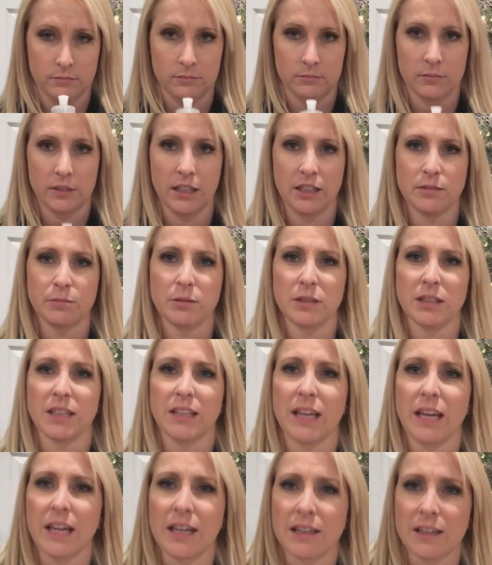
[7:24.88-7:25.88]
kind of smells like
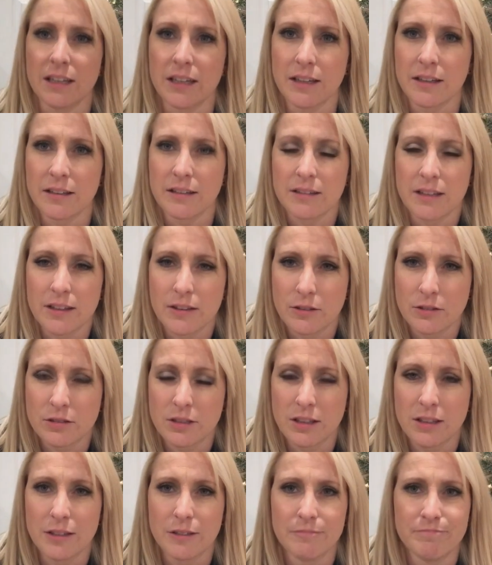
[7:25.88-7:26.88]
candy. Like there's
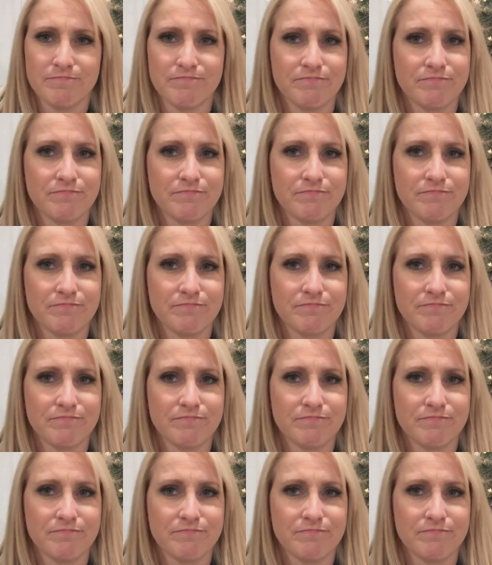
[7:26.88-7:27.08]
a,